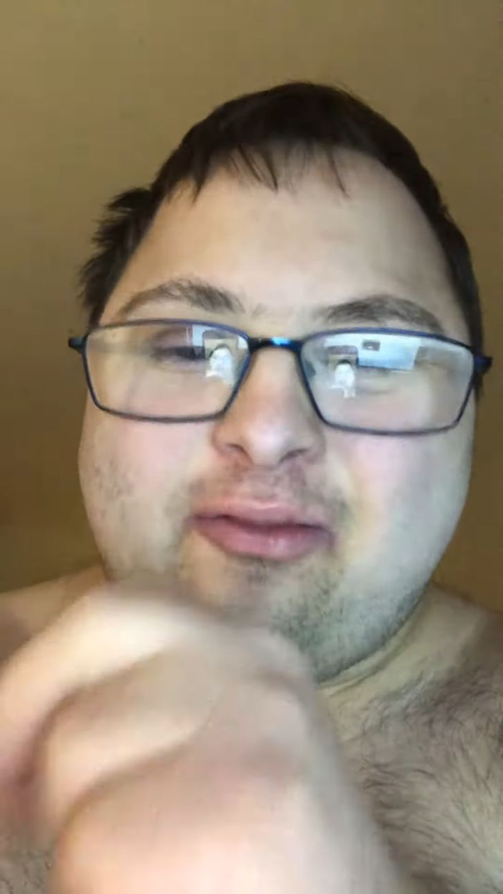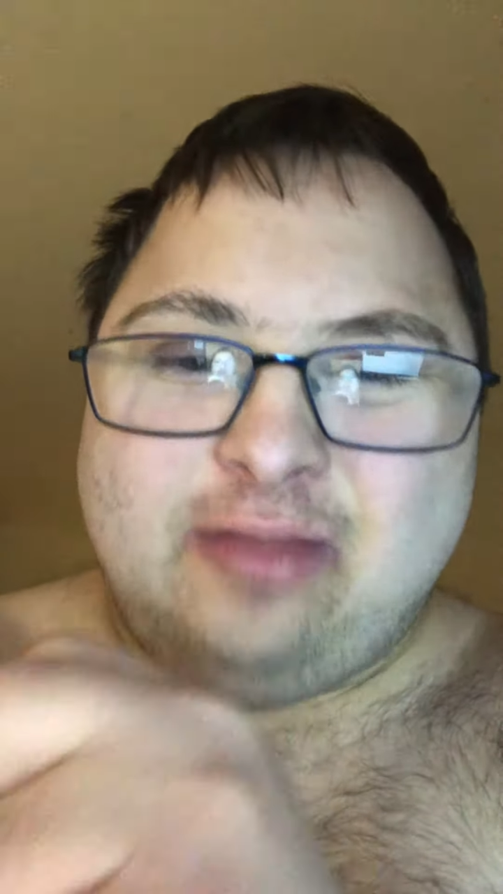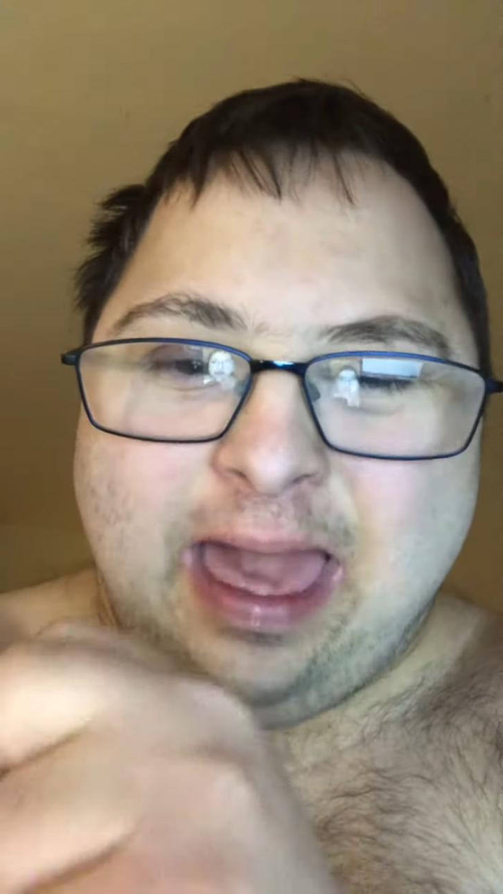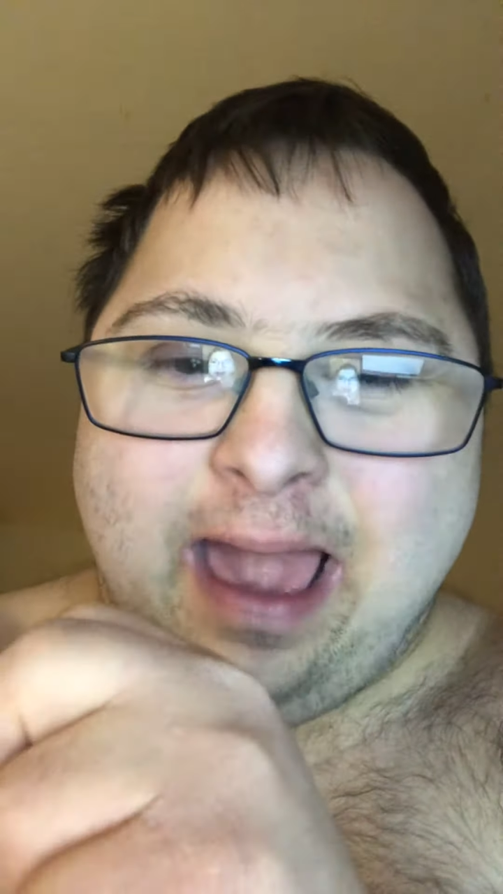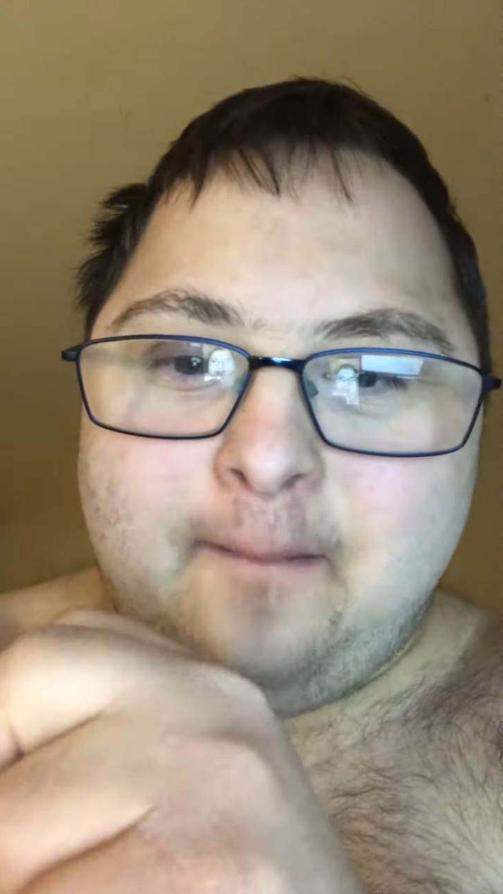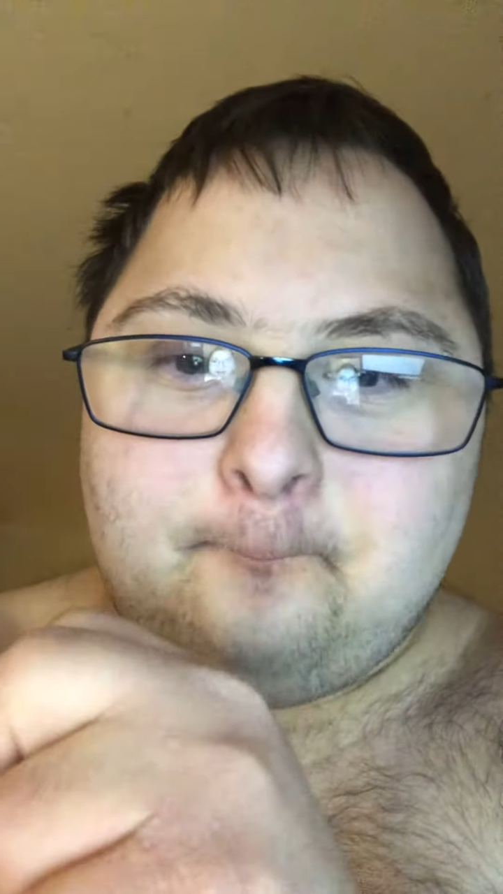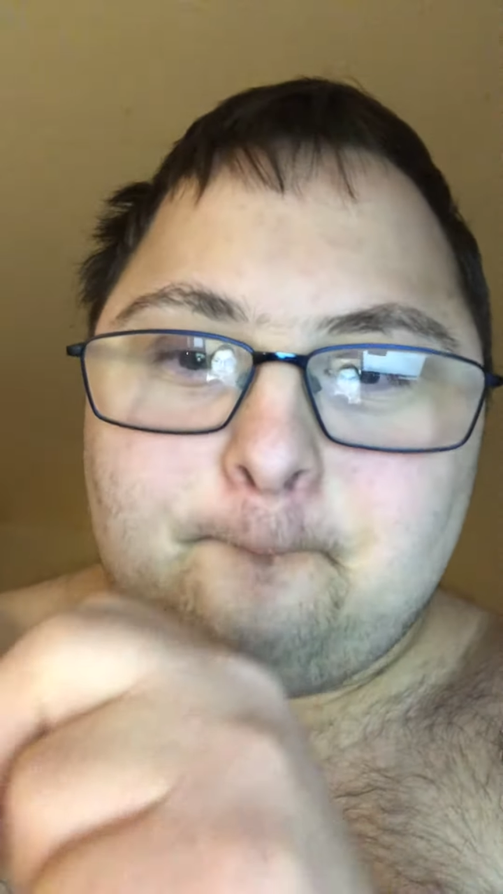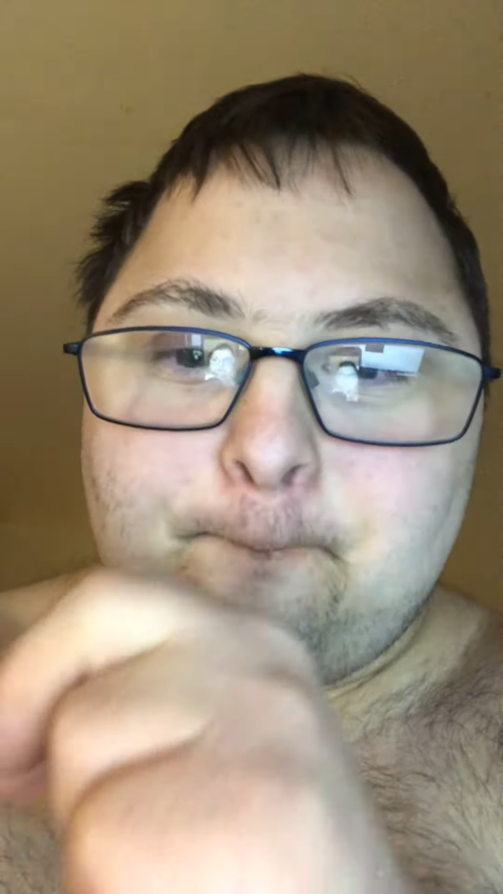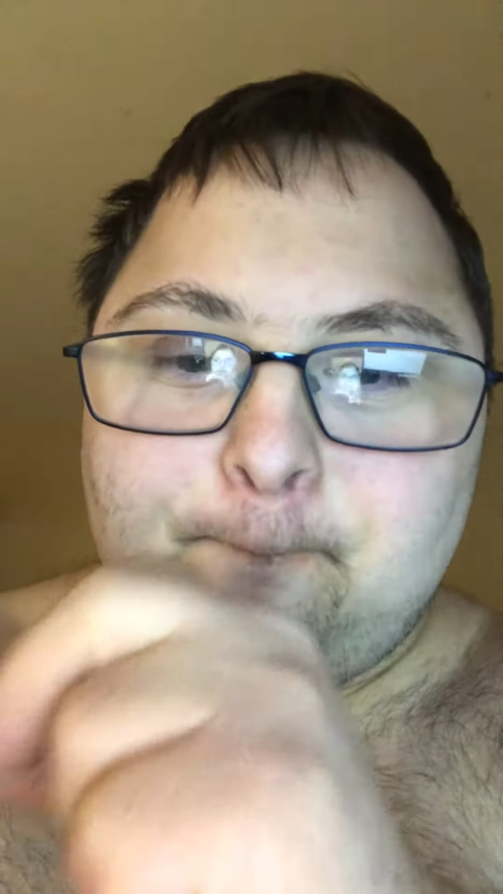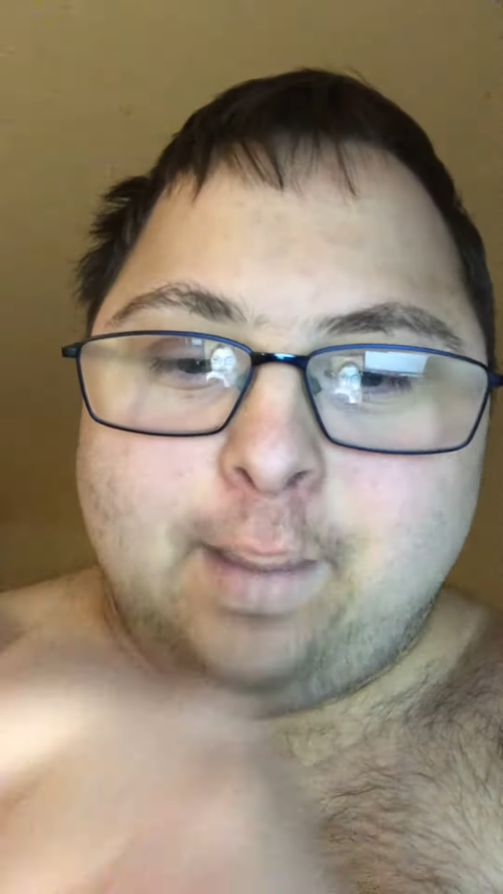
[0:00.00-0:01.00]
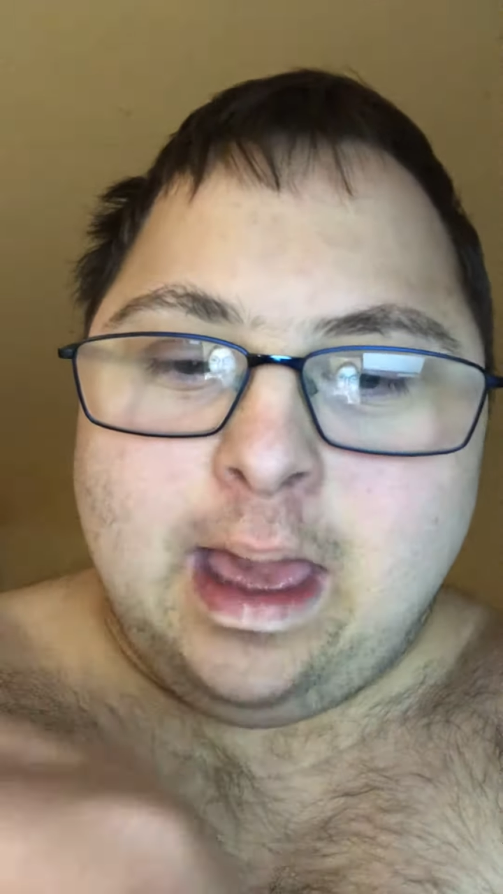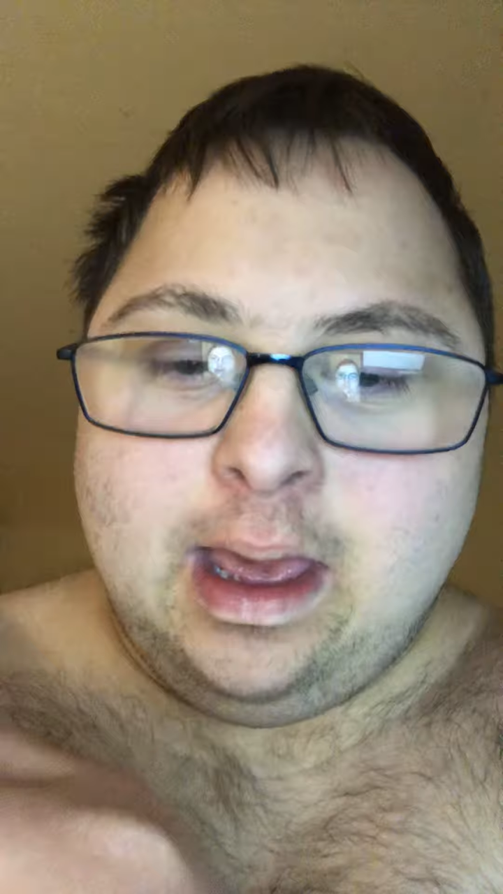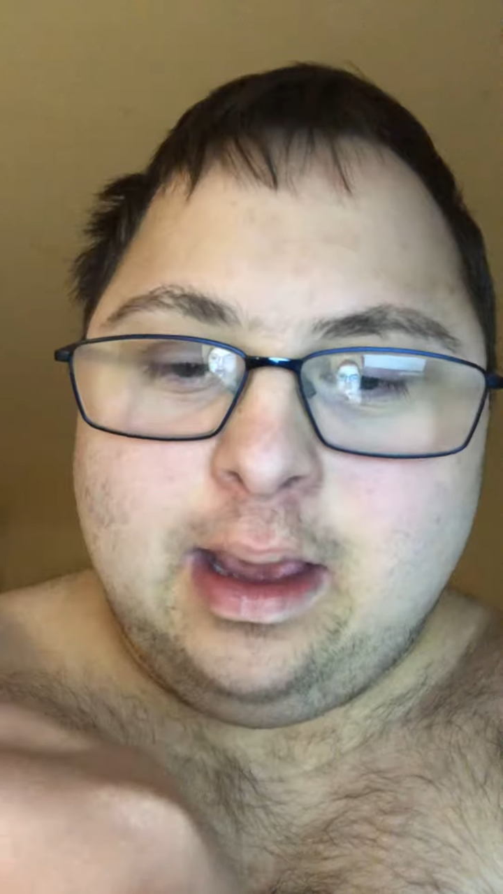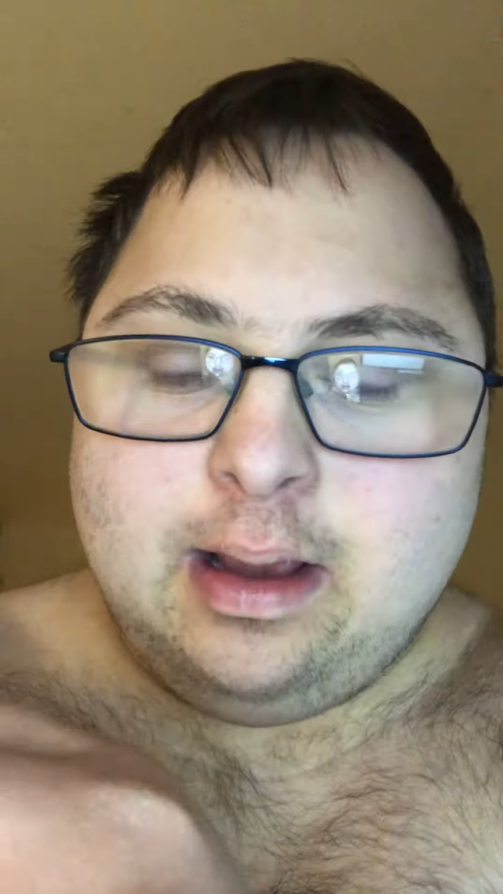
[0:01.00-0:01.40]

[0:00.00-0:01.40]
that big